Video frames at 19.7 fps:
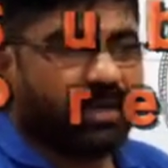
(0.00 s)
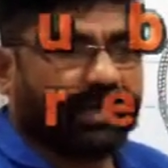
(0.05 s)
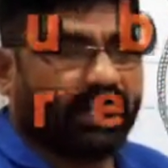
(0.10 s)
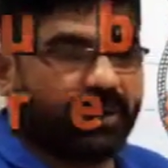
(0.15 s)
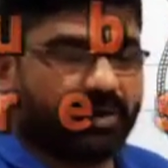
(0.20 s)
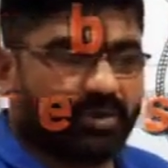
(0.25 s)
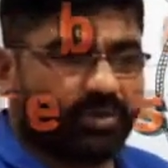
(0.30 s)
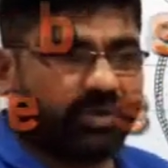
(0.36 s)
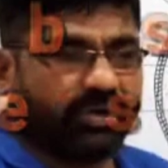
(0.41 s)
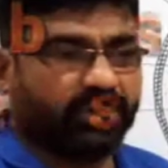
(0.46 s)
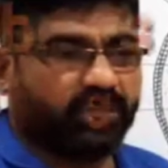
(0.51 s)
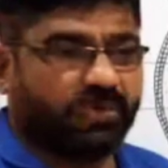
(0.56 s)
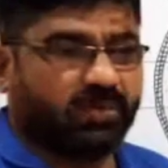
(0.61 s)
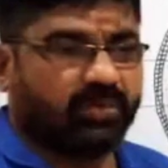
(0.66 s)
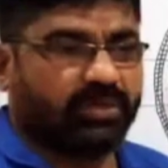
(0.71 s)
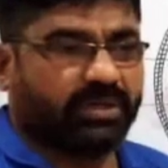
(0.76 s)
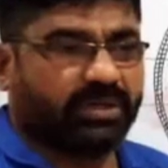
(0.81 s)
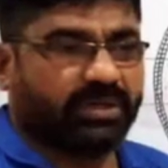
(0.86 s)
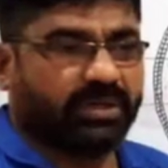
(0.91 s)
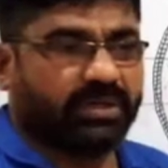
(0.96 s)
According to
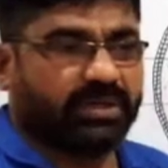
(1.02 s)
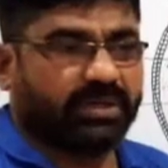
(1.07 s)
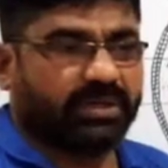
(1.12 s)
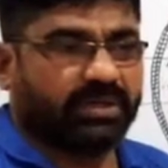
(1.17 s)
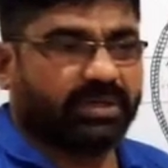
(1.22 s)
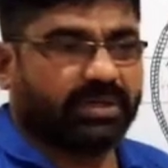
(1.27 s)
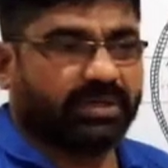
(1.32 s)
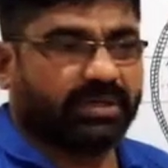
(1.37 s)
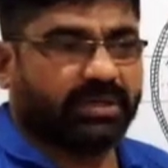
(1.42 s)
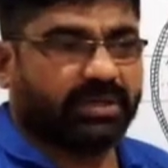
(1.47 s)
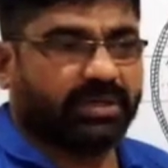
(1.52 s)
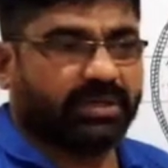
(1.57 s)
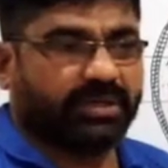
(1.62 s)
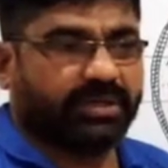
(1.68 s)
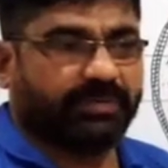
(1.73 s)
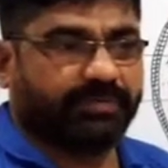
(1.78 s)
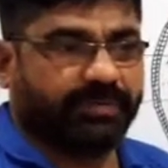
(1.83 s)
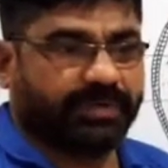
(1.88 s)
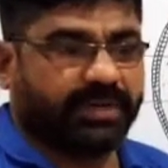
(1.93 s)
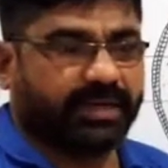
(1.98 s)
the
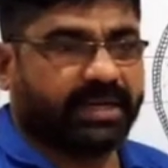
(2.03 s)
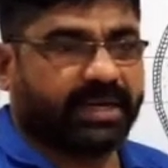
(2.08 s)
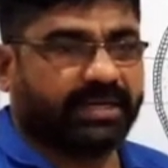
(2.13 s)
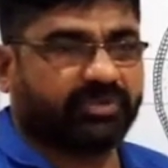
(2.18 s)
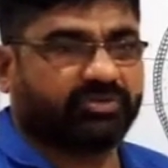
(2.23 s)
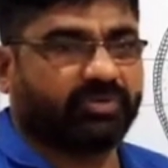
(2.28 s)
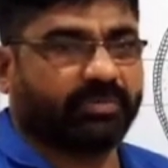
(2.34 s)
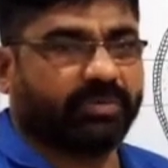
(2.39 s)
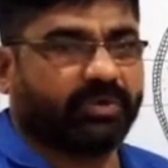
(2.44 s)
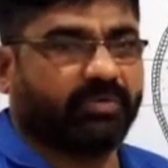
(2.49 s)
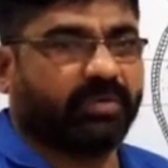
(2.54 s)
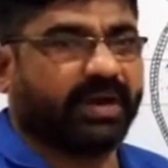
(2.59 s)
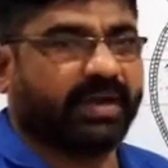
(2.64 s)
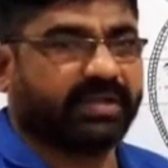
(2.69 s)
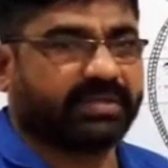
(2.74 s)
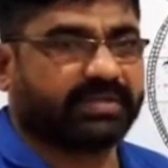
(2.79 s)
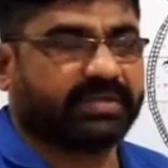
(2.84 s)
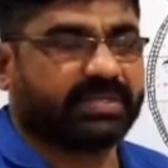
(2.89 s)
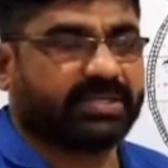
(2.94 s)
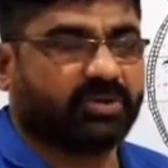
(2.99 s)
different kinds of the
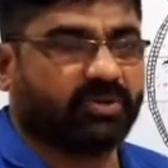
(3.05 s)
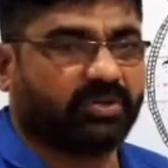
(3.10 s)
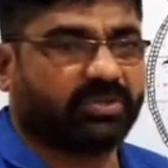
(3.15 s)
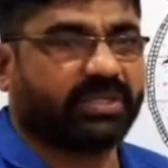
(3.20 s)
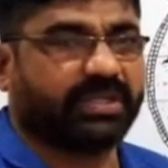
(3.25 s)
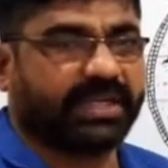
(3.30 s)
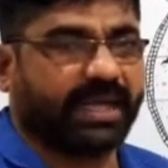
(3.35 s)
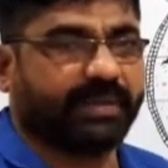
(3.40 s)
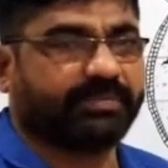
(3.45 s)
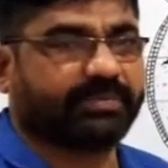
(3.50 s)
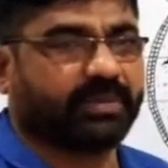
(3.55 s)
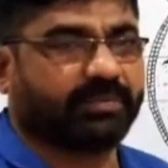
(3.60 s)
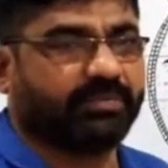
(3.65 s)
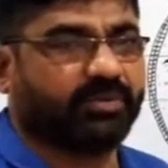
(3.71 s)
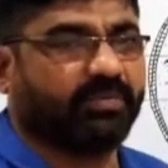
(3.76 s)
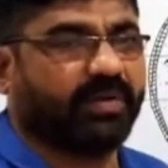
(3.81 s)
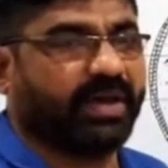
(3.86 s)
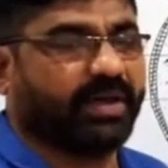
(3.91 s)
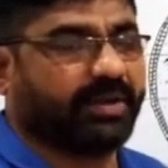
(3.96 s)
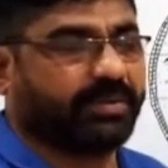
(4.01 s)
viruses or the types of the
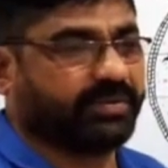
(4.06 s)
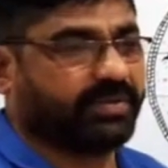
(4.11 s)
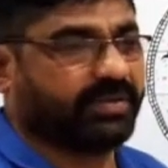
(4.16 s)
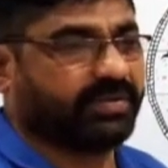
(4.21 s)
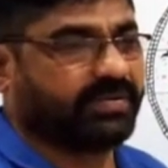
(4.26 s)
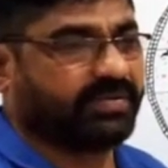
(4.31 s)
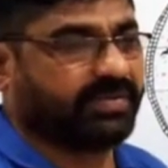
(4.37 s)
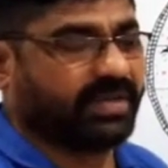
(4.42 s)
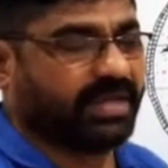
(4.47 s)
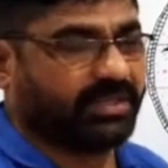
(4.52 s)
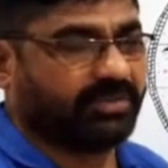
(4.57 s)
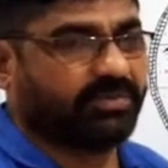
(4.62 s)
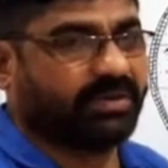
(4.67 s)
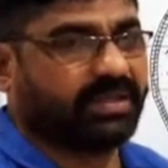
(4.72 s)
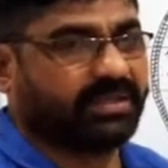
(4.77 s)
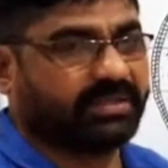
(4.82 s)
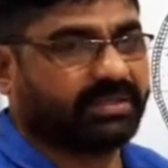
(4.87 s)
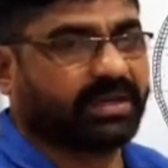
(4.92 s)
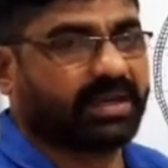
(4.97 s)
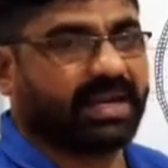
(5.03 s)
viruses as well
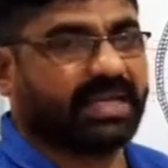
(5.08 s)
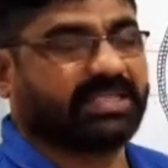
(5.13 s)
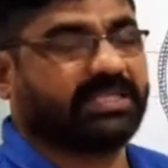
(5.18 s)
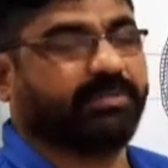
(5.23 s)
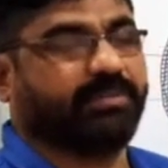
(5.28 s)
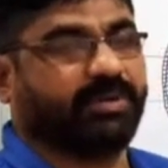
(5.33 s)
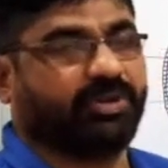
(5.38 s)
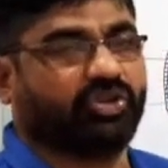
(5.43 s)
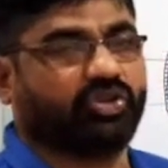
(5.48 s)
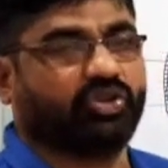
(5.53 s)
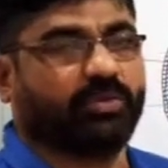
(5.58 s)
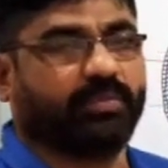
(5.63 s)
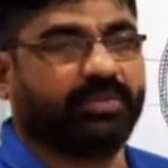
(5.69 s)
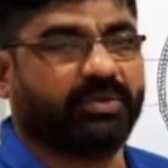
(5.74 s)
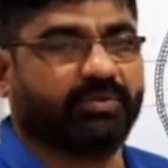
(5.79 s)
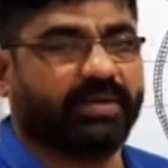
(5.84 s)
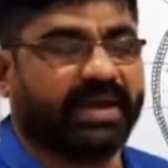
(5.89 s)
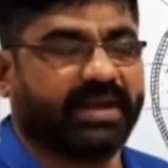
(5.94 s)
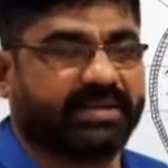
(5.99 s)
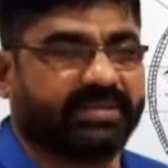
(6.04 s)
as the classification of the
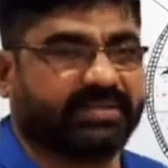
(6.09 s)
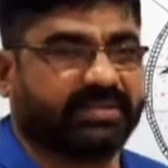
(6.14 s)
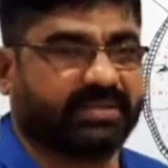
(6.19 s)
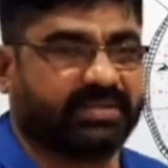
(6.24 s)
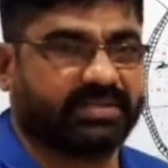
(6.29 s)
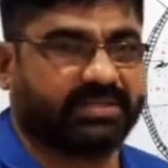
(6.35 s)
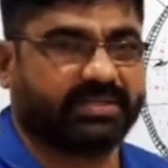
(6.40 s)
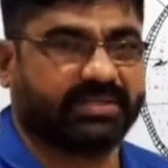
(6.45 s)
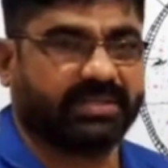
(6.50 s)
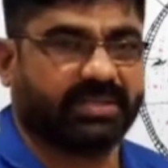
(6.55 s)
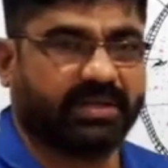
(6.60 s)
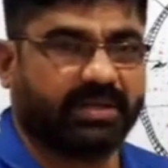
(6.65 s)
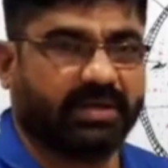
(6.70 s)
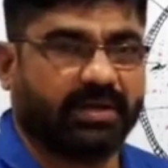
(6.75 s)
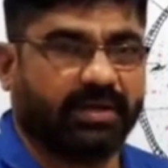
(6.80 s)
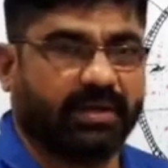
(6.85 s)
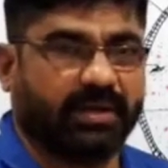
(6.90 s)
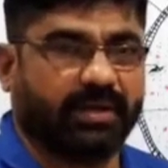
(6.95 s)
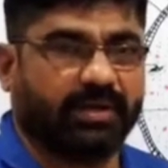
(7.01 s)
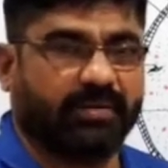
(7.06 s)
viruses,
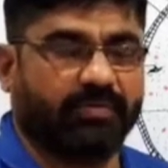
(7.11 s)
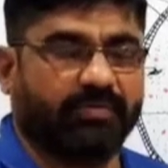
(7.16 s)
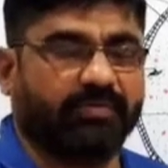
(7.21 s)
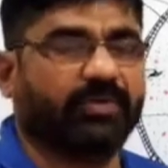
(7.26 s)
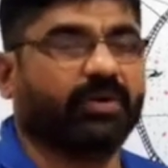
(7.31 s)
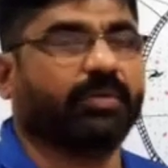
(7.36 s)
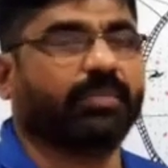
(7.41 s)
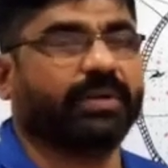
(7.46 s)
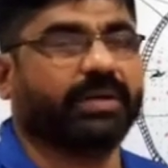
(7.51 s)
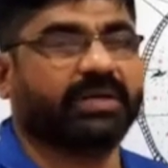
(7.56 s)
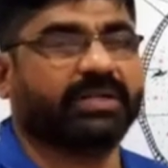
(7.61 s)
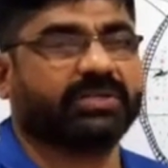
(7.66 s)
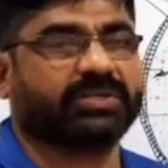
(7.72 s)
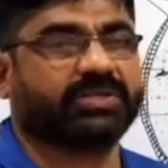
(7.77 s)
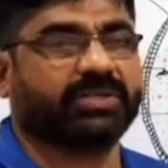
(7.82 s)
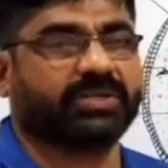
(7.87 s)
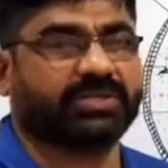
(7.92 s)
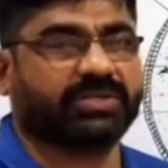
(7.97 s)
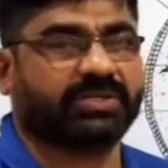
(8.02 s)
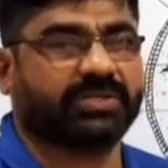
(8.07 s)
we have been
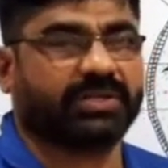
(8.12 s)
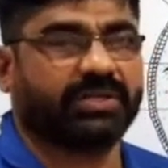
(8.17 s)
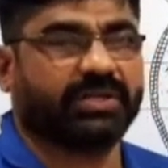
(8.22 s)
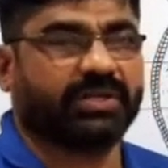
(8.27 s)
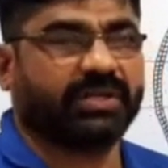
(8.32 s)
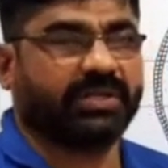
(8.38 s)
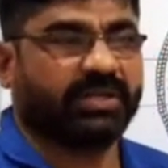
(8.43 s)
discussed